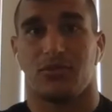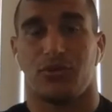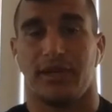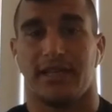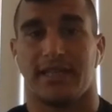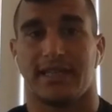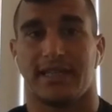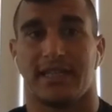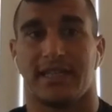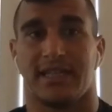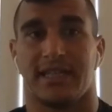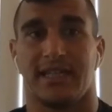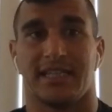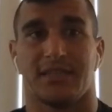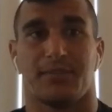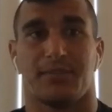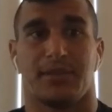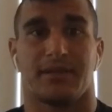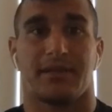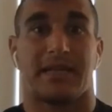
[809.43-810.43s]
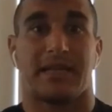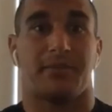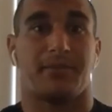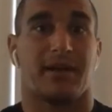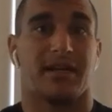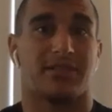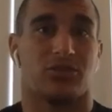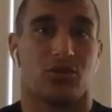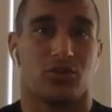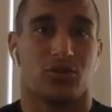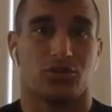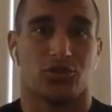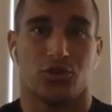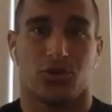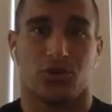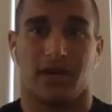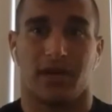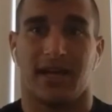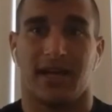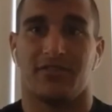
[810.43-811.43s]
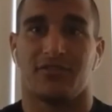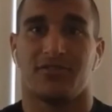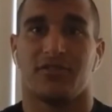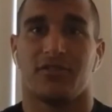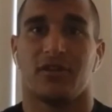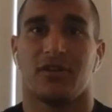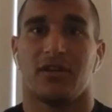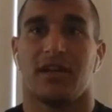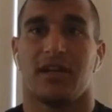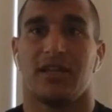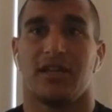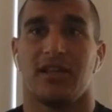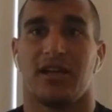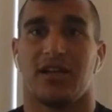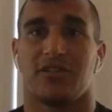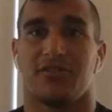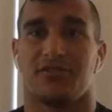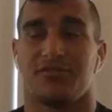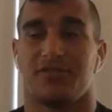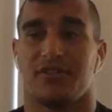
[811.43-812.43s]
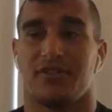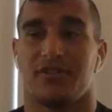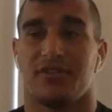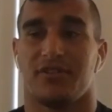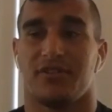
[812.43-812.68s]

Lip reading: great techniques, but they might also have a lot of